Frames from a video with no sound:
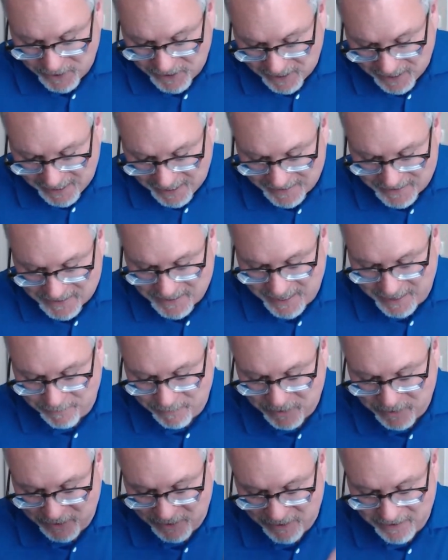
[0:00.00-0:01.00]

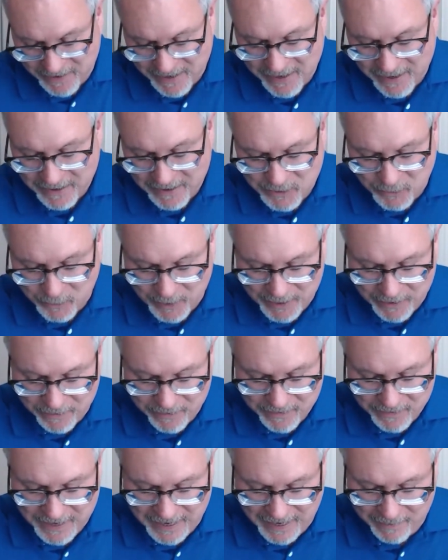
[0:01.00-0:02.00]
concept to what
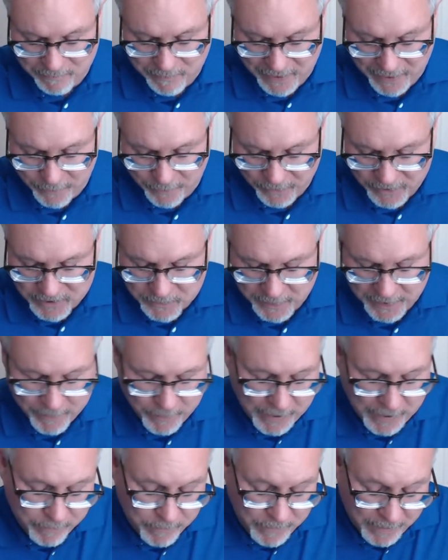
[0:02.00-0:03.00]
got published. But
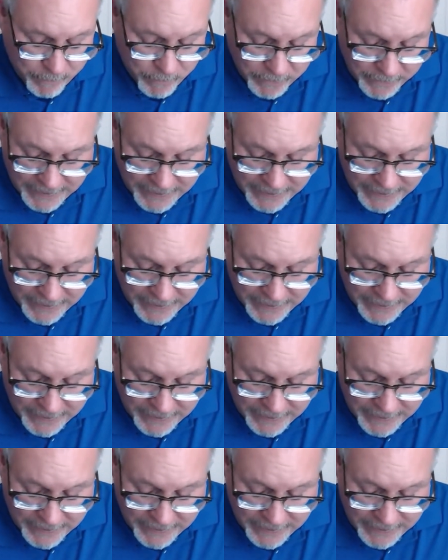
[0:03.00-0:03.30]
I'm really